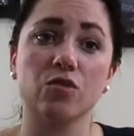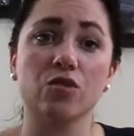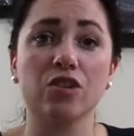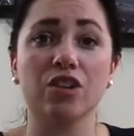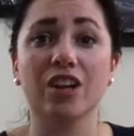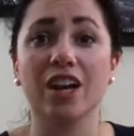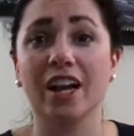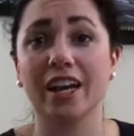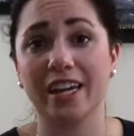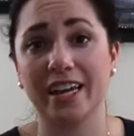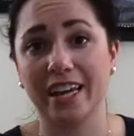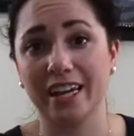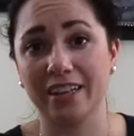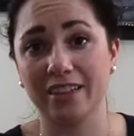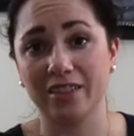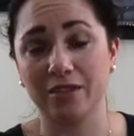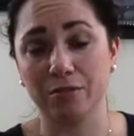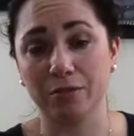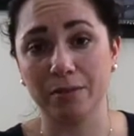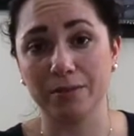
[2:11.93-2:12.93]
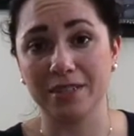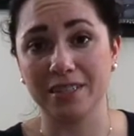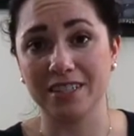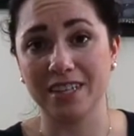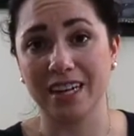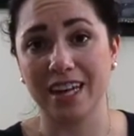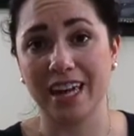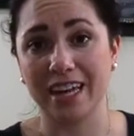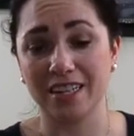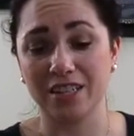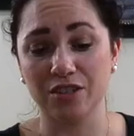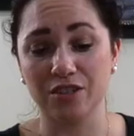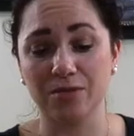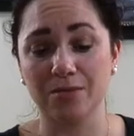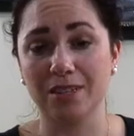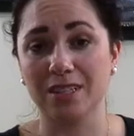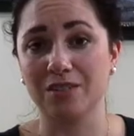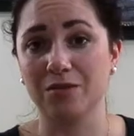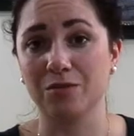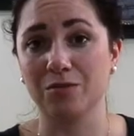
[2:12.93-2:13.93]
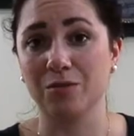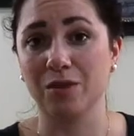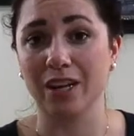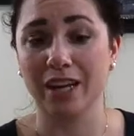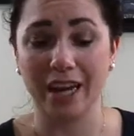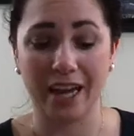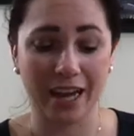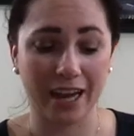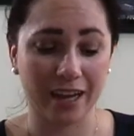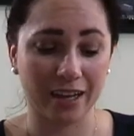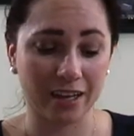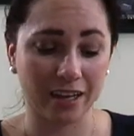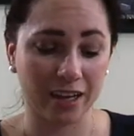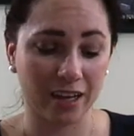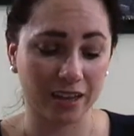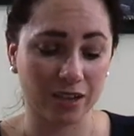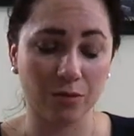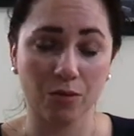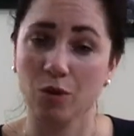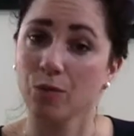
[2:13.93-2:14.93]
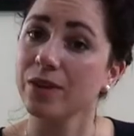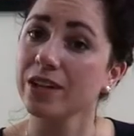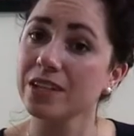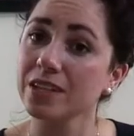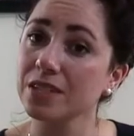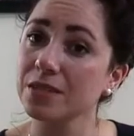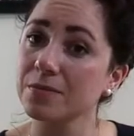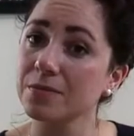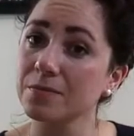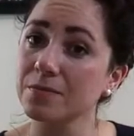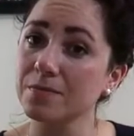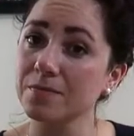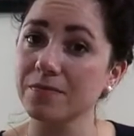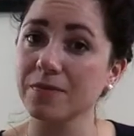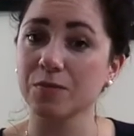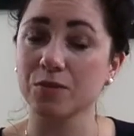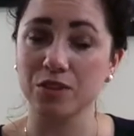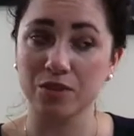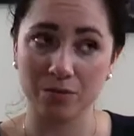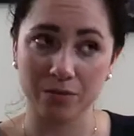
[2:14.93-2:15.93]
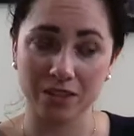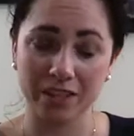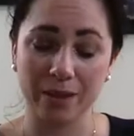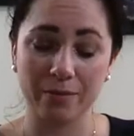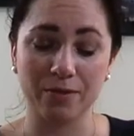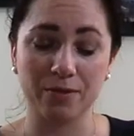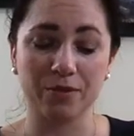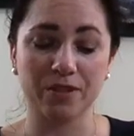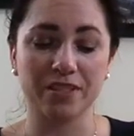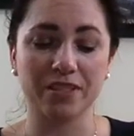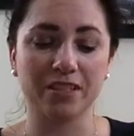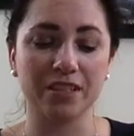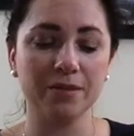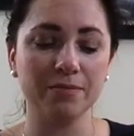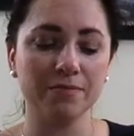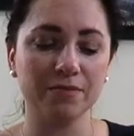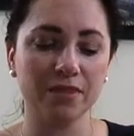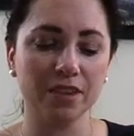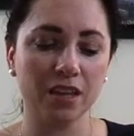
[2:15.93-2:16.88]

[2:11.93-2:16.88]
or I hate the ribbons that I had to use because it was what I had at the moment, which is what's happened recently.